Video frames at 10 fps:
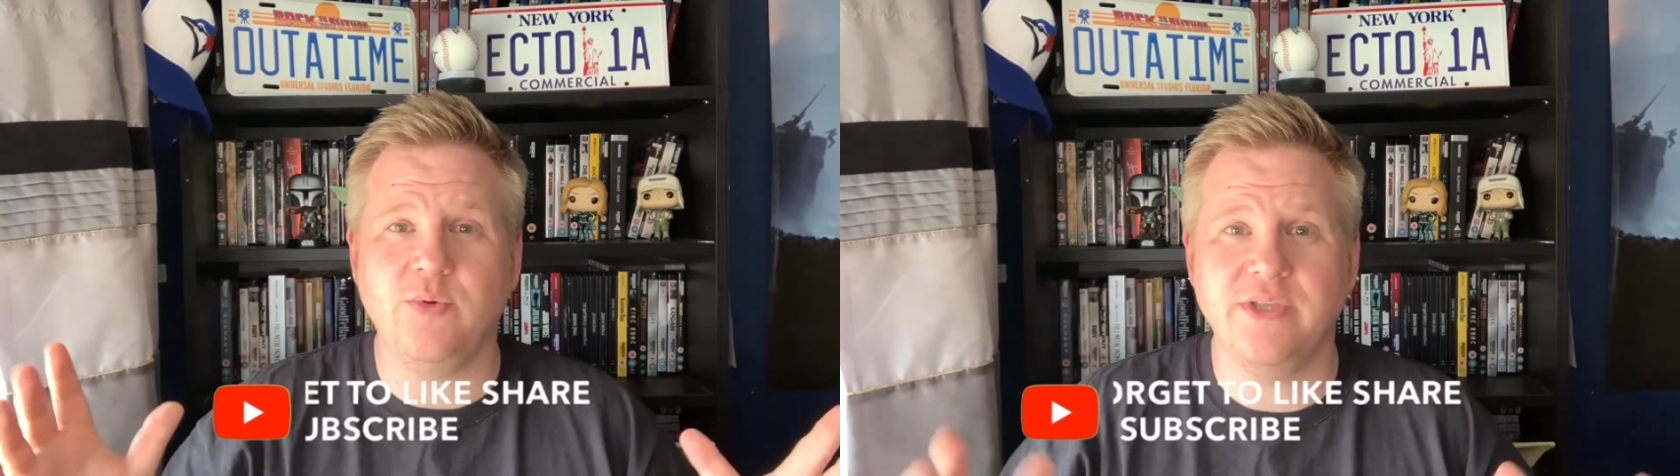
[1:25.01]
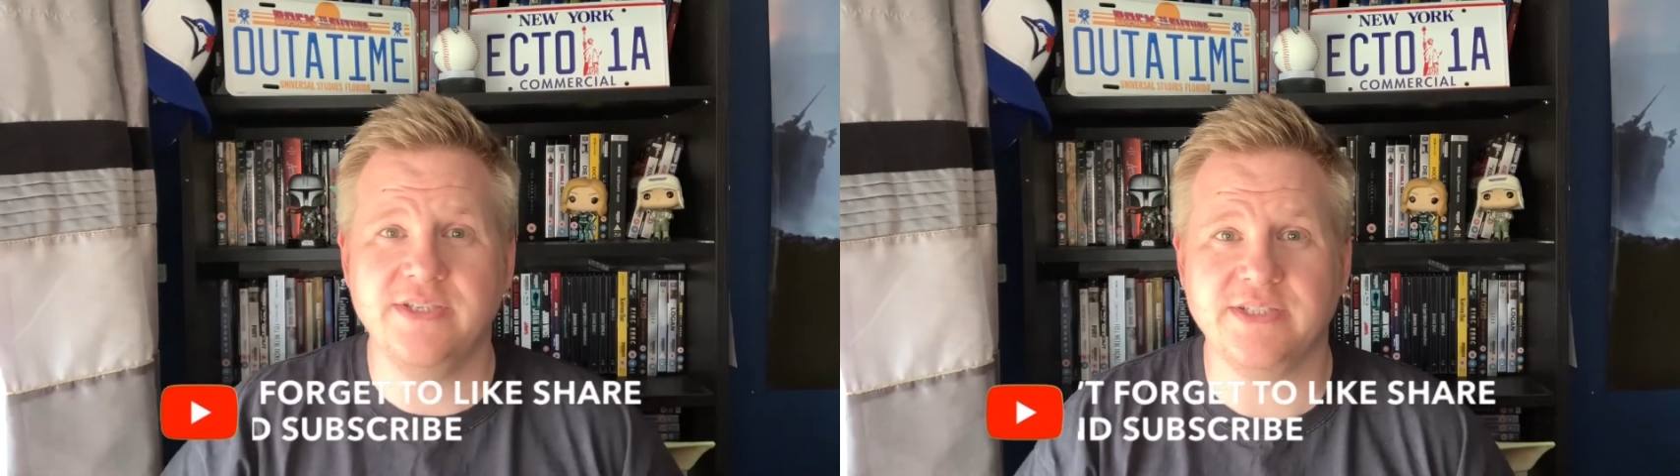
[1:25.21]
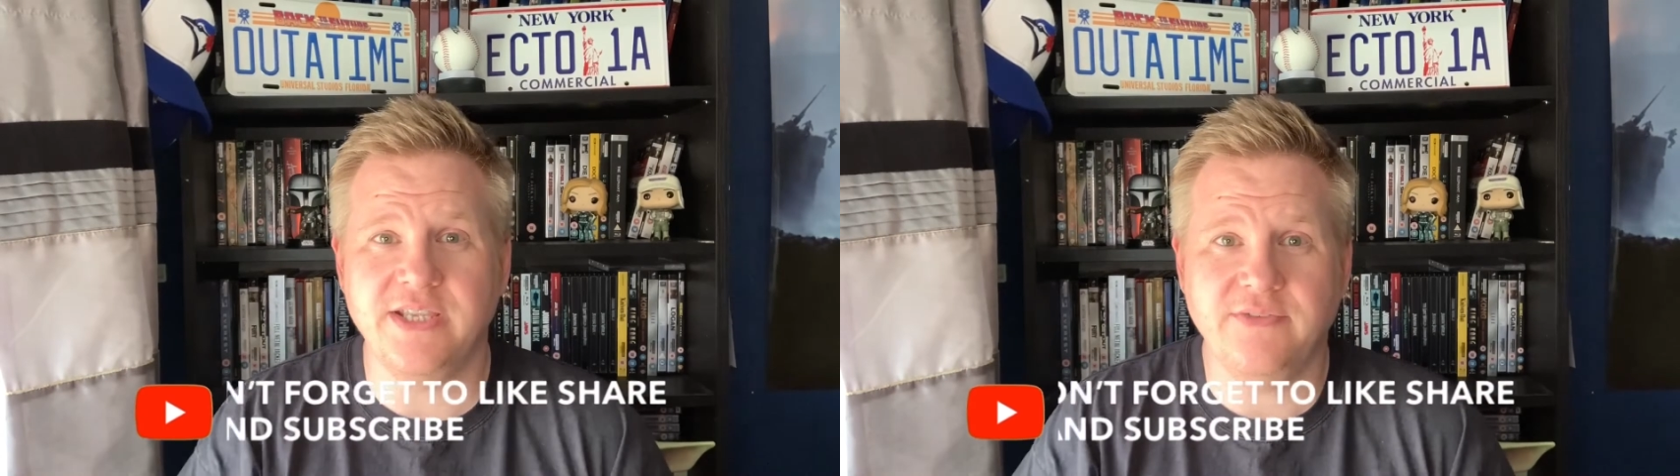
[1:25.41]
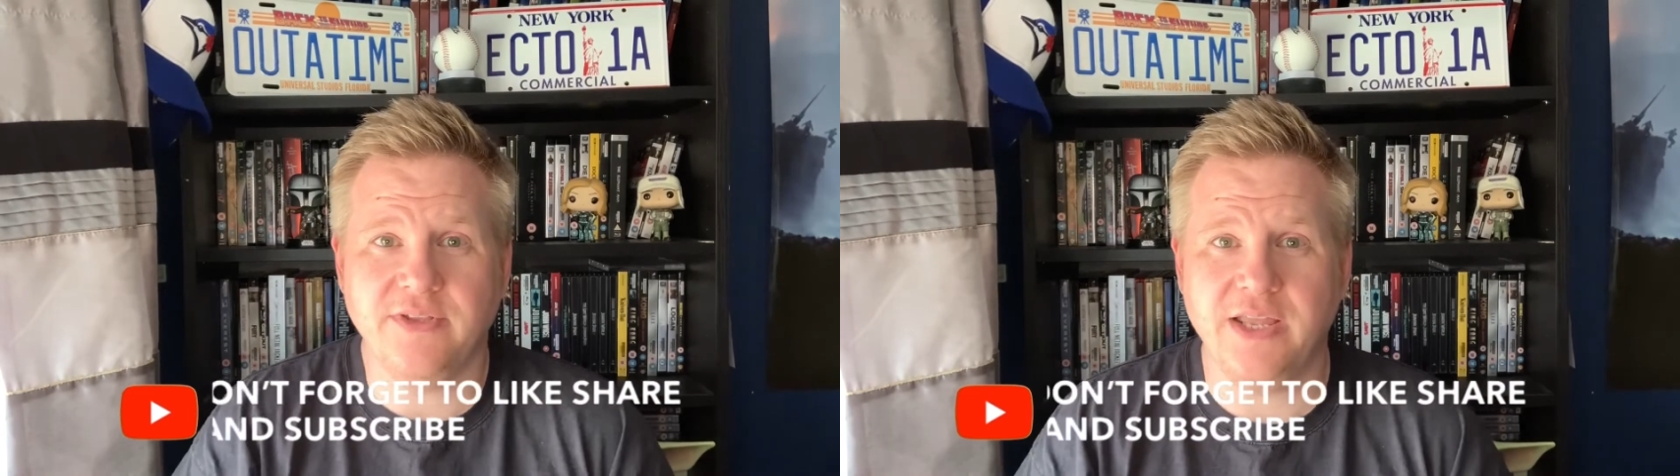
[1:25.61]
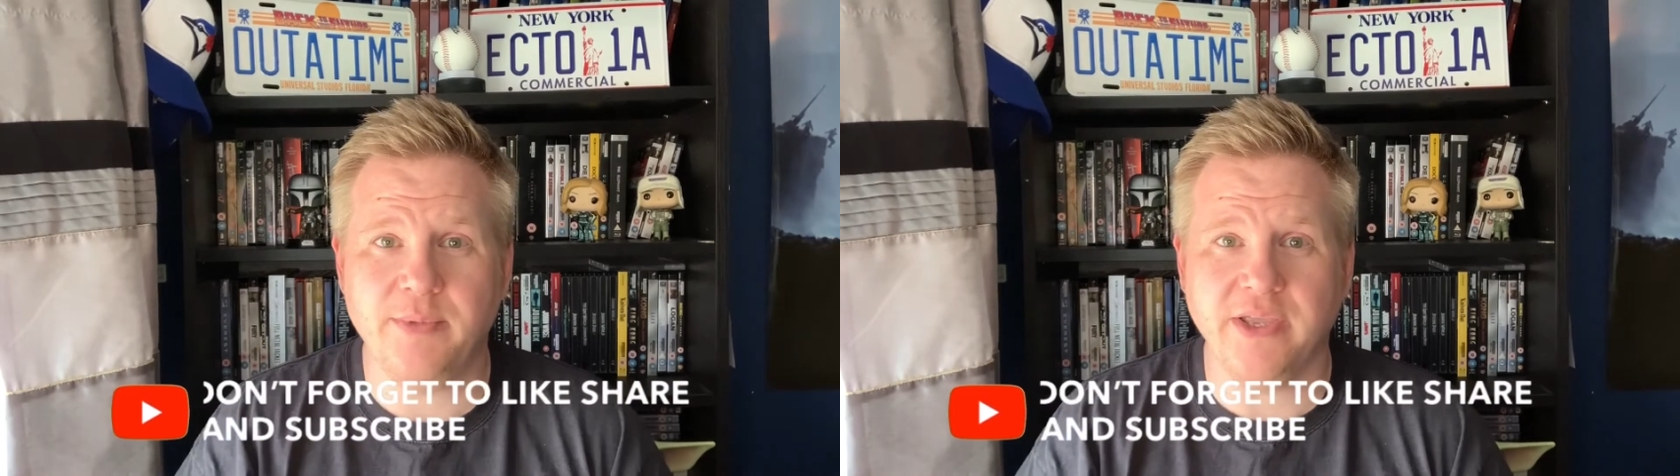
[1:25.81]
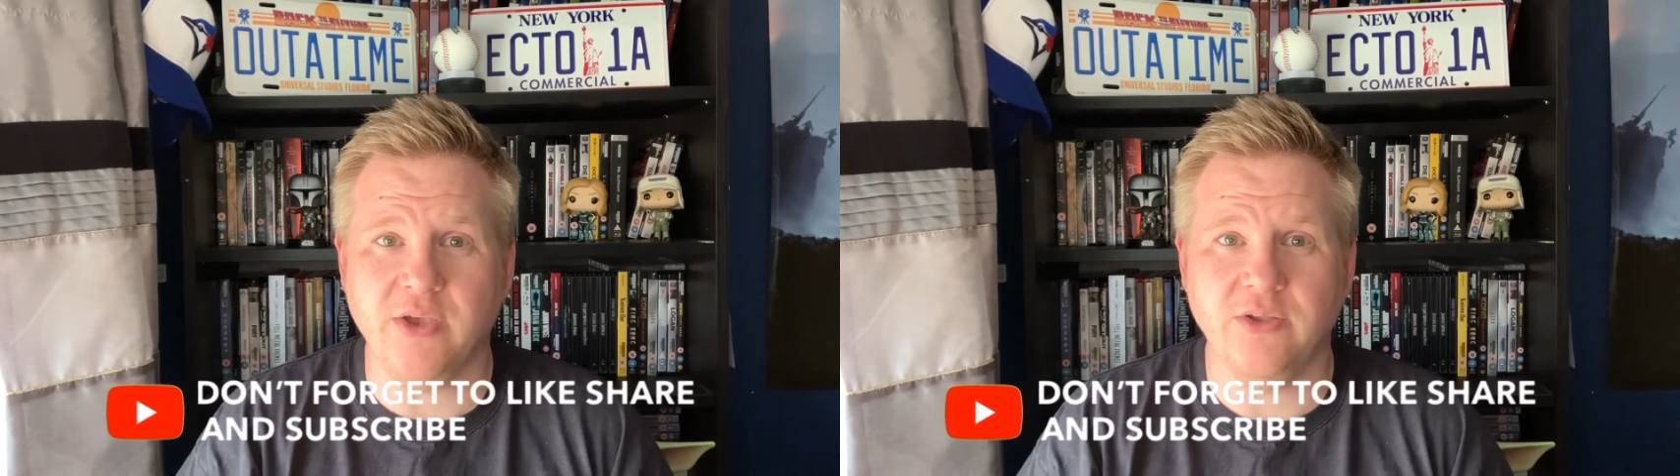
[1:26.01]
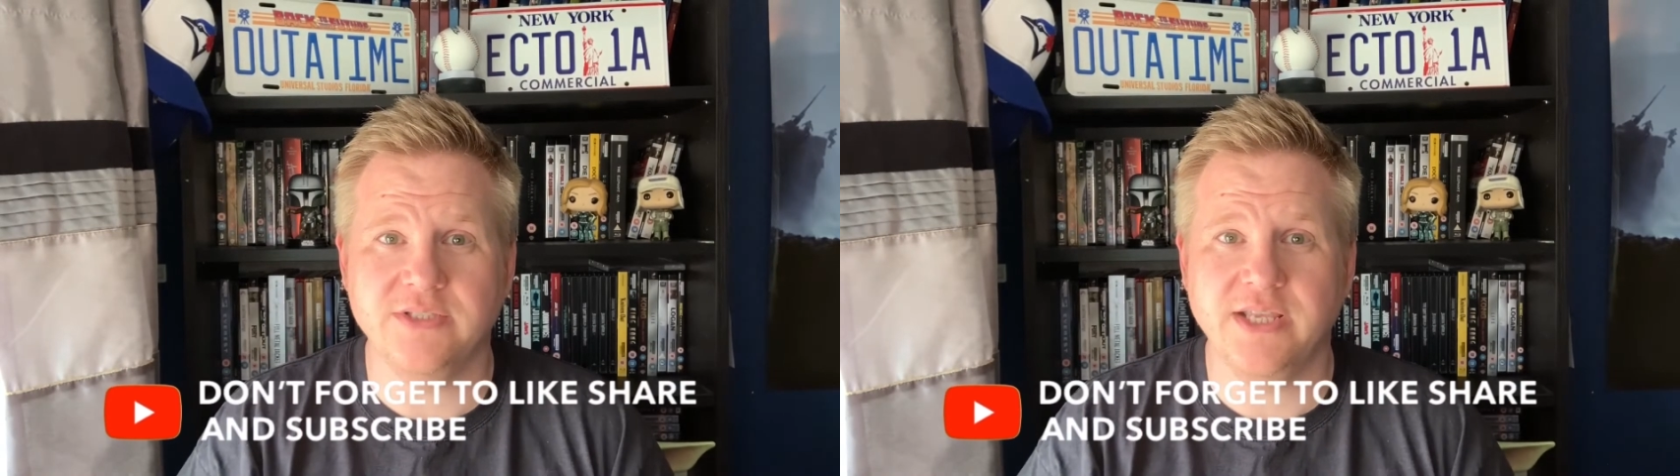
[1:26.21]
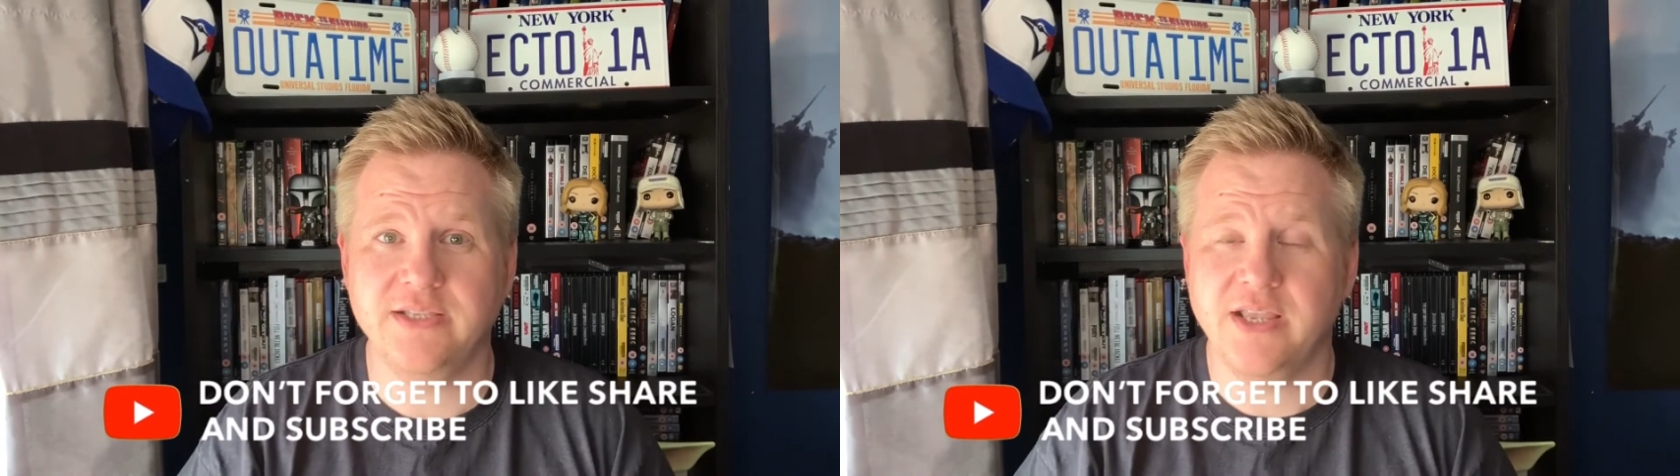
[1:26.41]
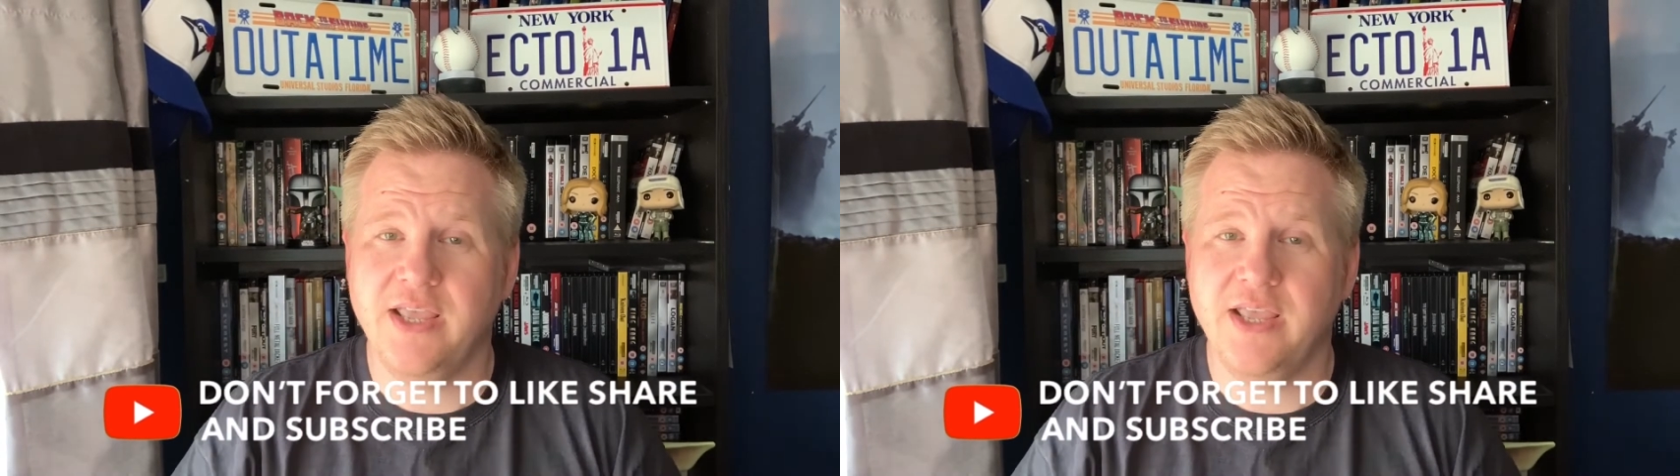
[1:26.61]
what you see, if you like my content,